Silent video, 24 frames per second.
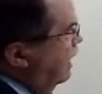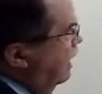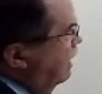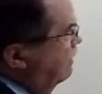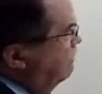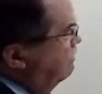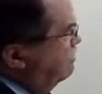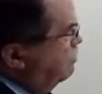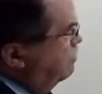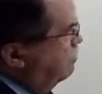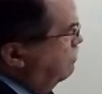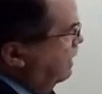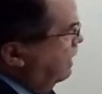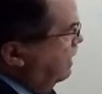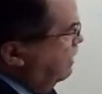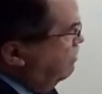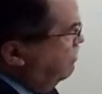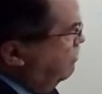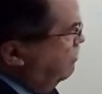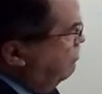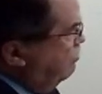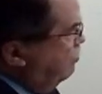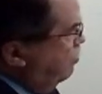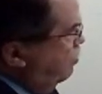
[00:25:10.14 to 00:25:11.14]
alive to
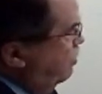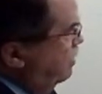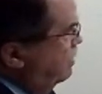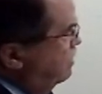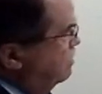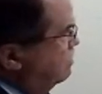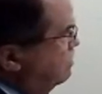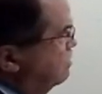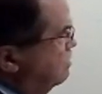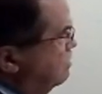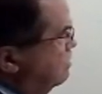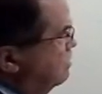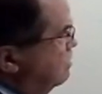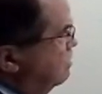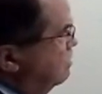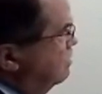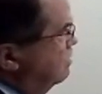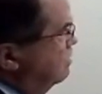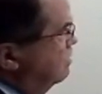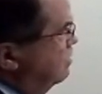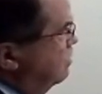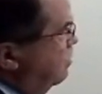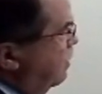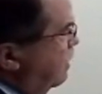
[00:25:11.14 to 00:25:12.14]
make the choice.
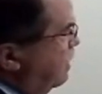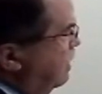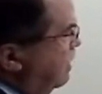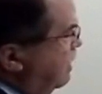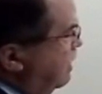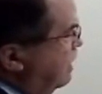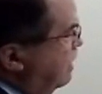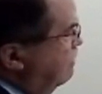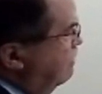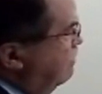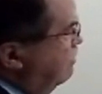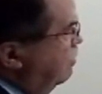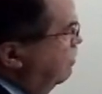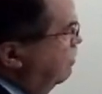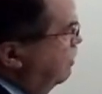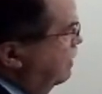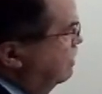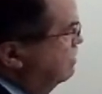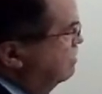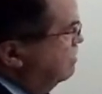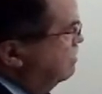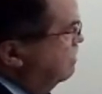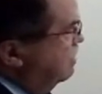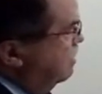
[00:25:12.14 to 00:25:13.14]
Do I leave or do
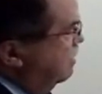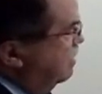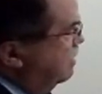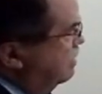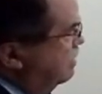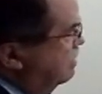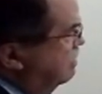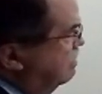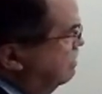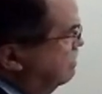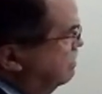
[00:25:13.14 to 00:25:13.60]
I stay?